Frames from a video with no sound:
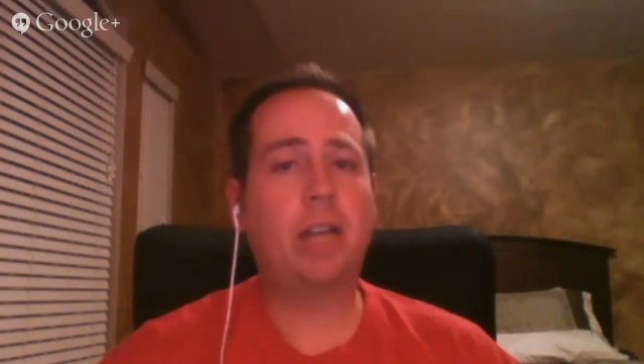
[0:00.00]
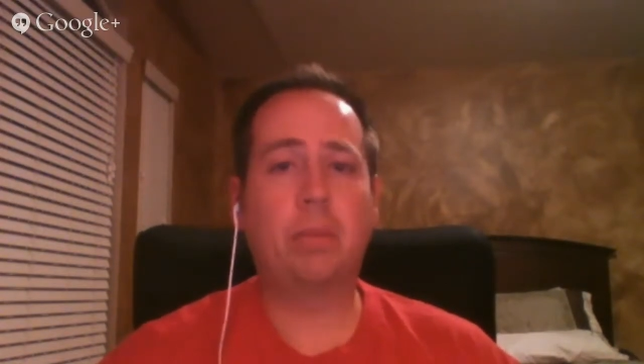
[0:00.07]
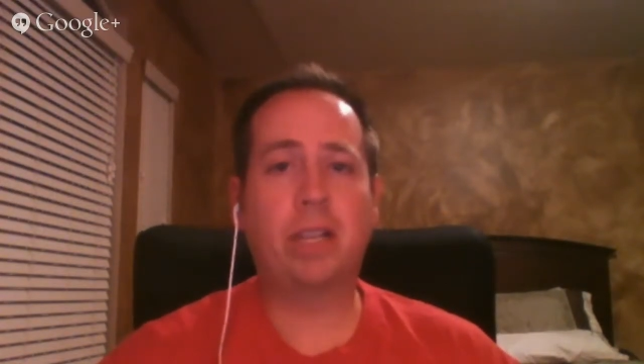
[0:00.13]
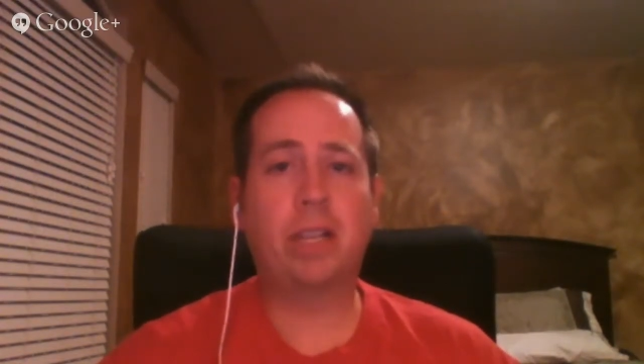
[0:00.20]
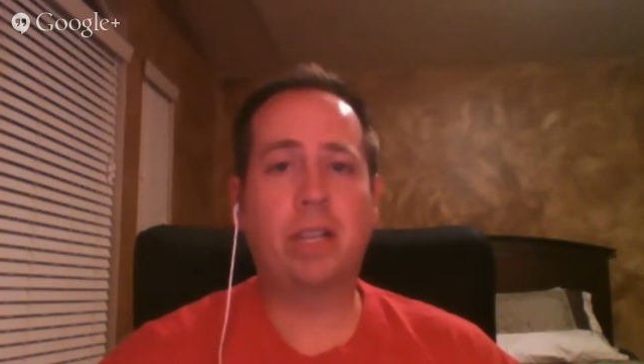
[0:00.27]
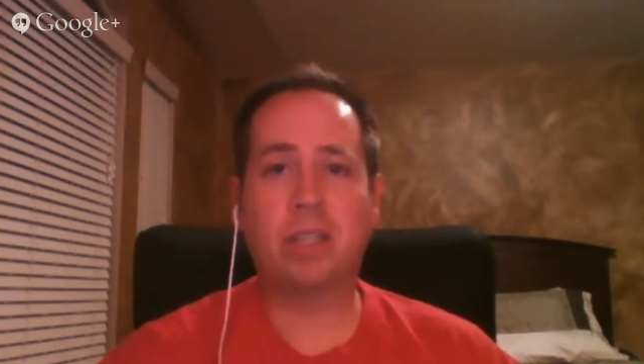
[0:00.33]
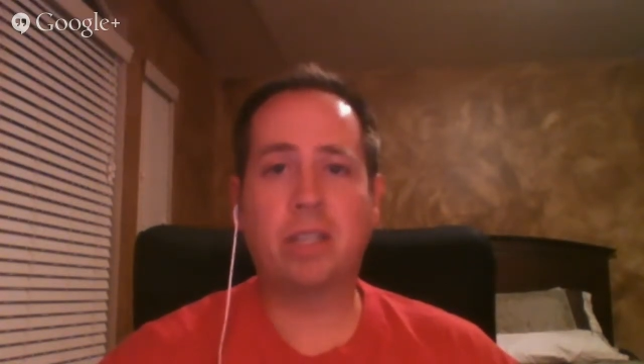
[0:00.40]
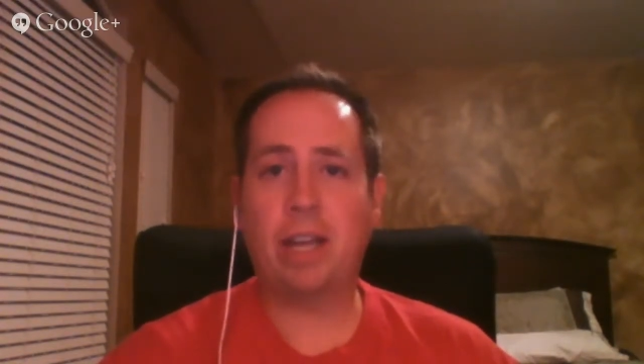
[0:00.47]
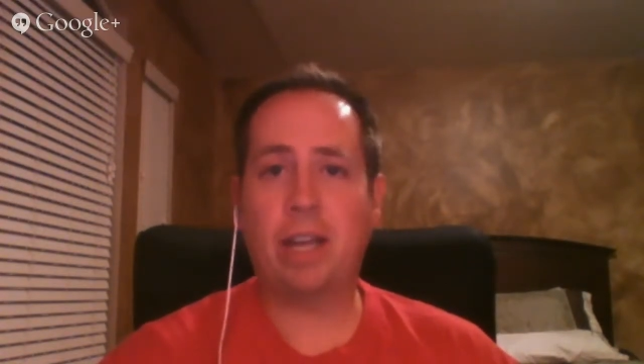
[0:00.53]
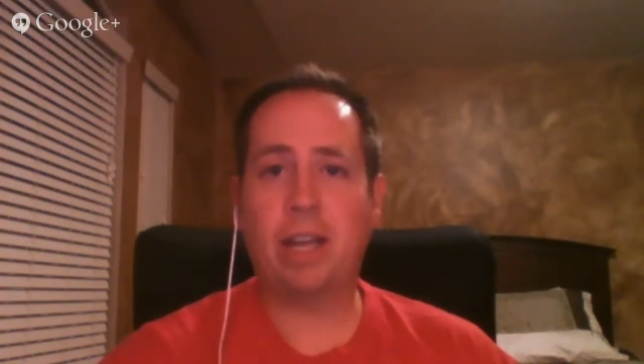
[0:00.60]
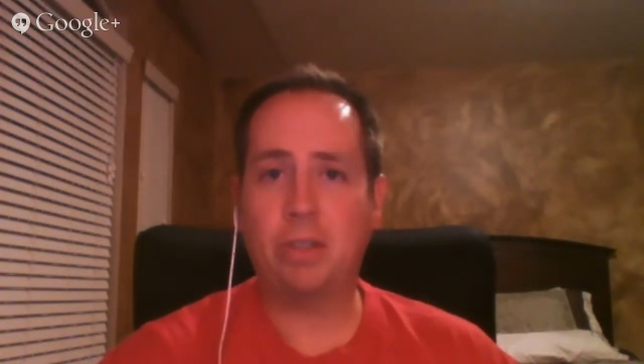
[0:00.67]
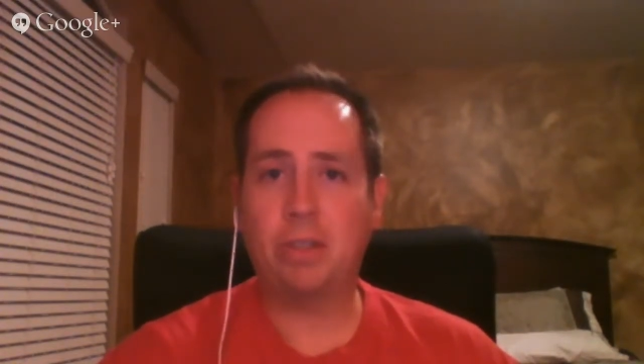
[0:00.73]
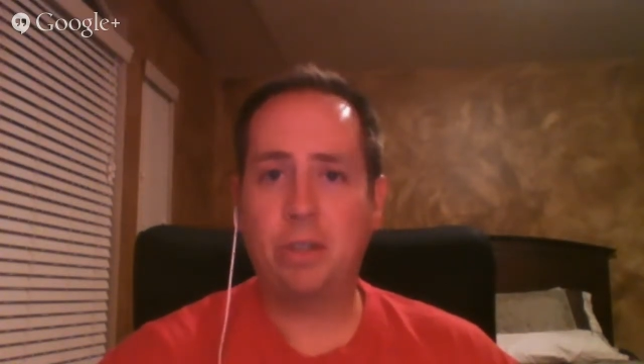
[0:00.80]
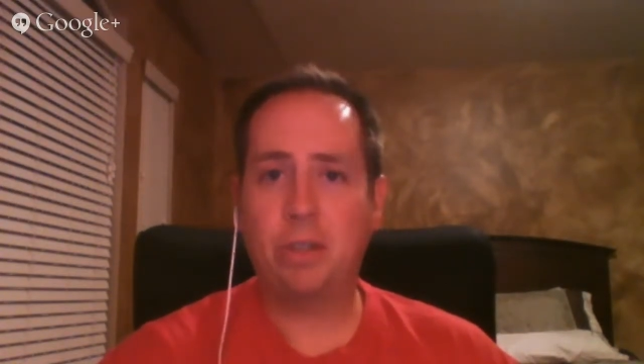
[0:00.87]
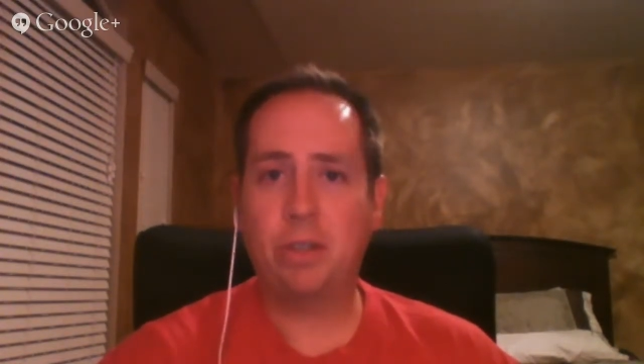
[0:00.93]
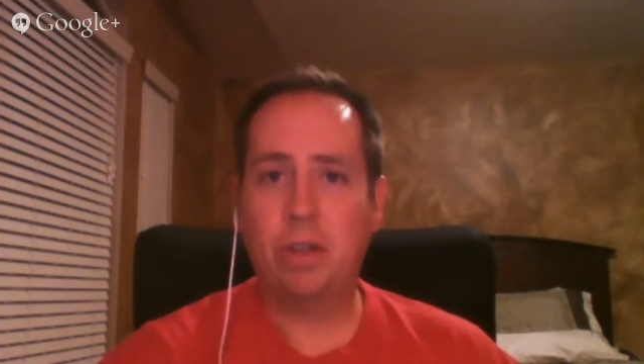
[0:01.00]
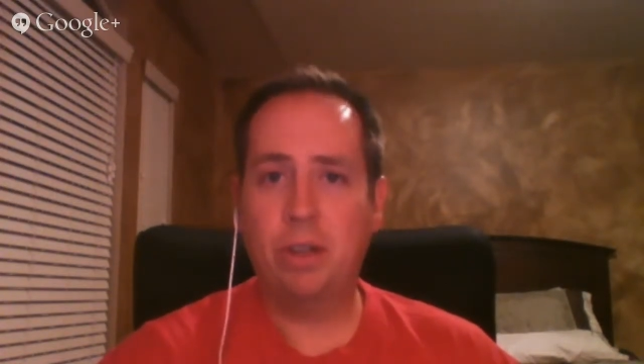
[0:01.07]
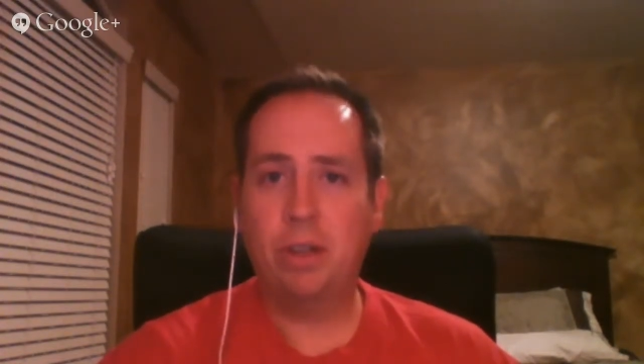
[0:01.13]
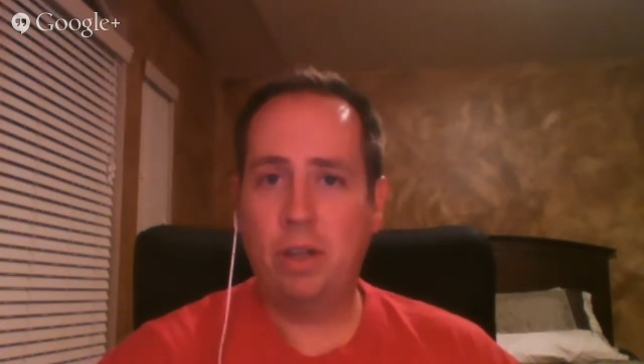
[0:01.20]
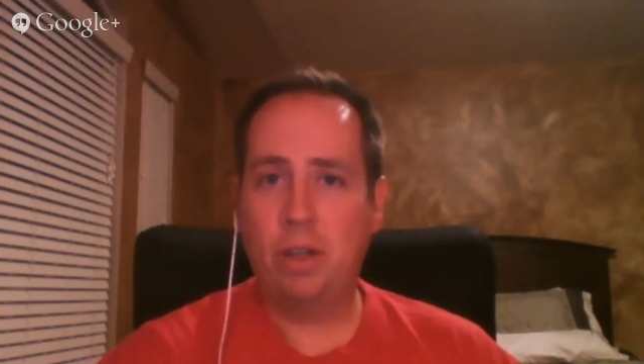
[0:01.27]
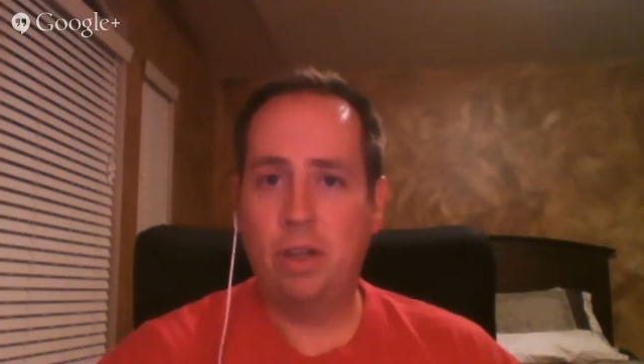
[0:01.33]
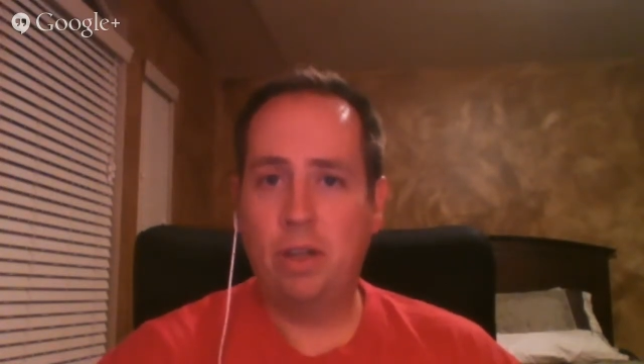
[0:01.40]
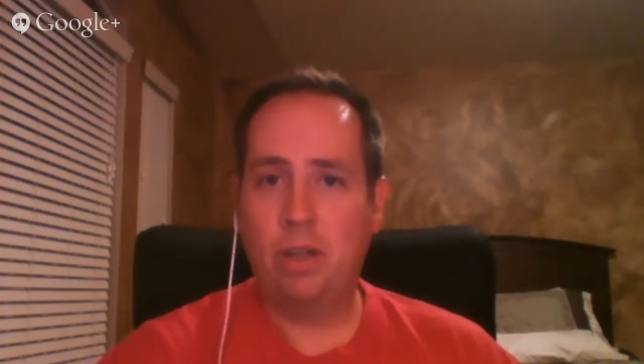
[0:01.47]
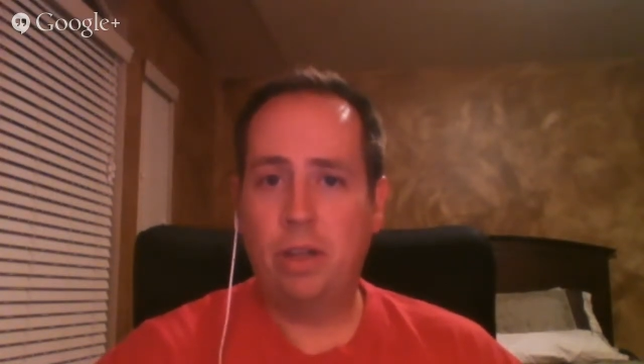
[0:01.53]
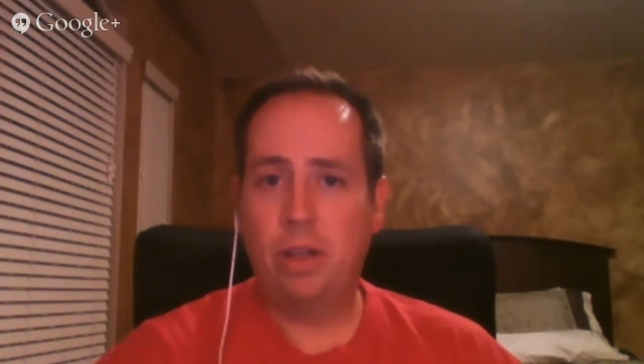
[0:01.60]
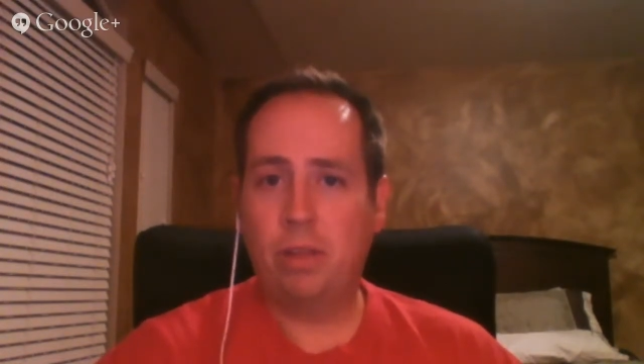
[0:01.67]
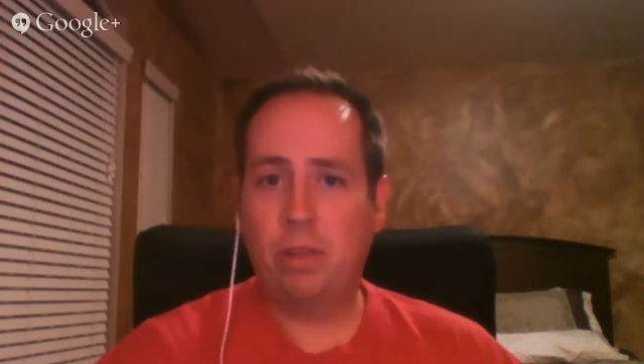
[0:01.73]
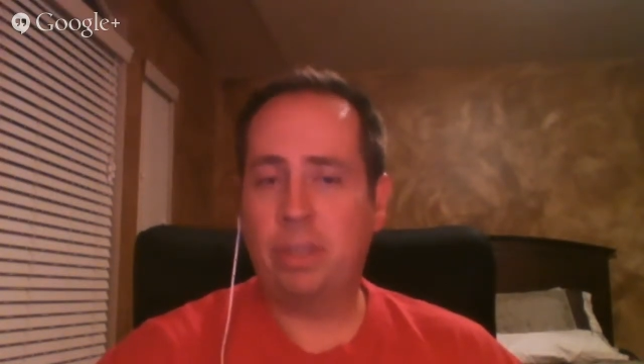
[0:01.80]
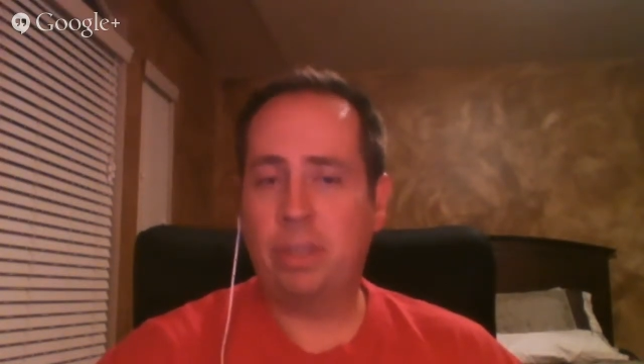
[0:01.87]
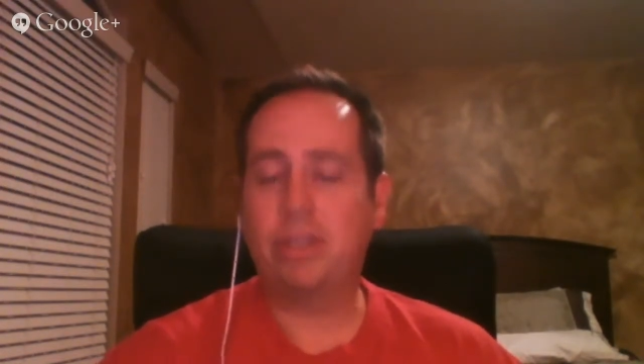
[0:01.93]
play styles.
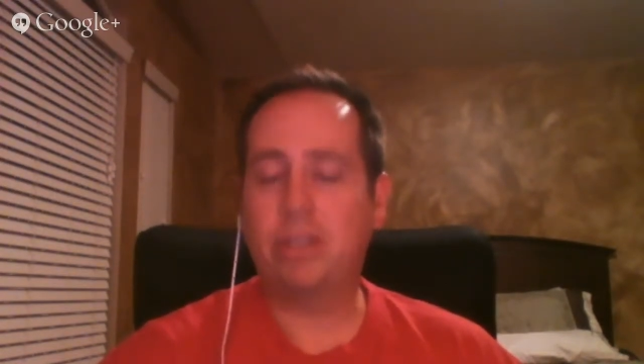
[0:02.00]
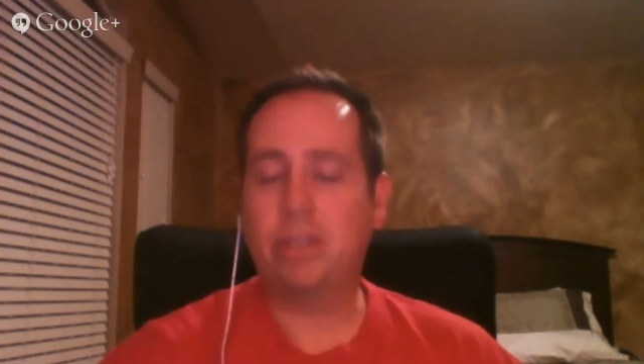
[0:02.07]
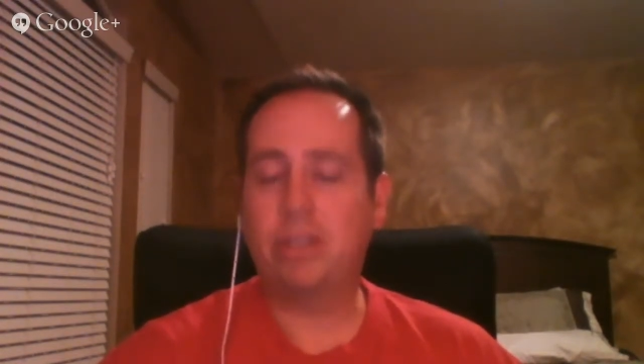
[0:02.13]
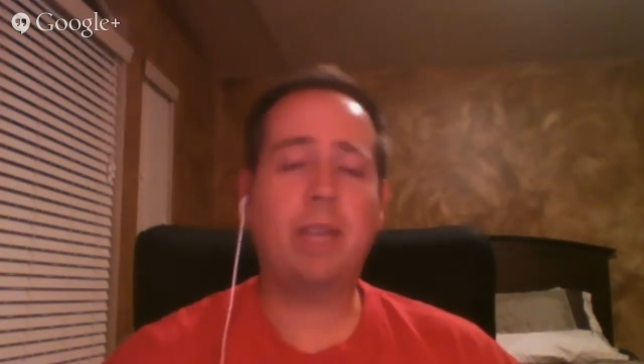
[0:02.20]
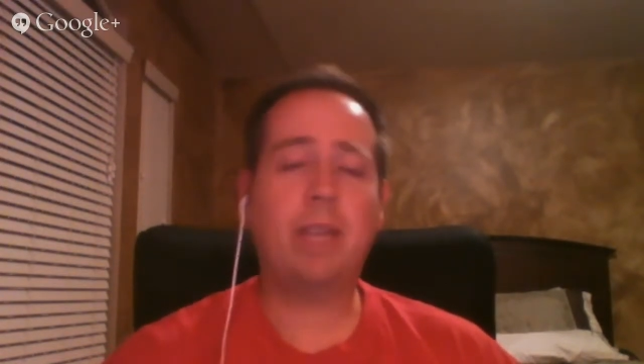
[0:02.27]
Because this game has